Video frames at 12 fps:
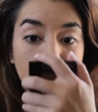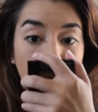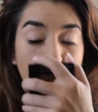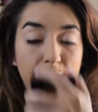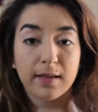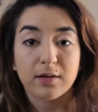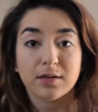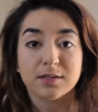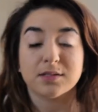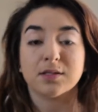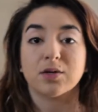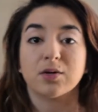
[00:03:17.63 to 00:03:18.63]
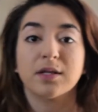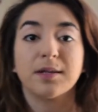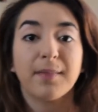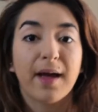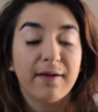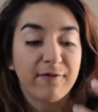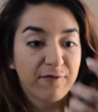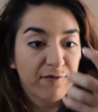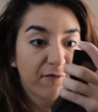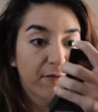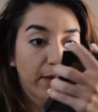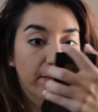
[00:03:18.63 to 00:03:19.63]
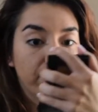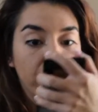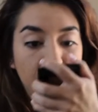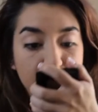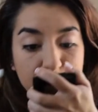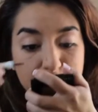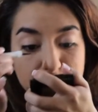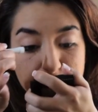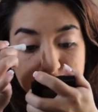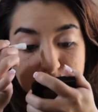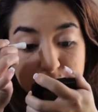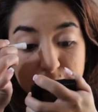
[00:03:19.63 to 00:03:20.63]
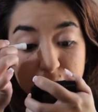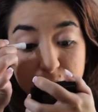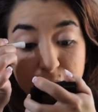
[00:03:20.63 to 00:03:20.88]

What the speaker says: Eyeliner is literally my favorite thing to do.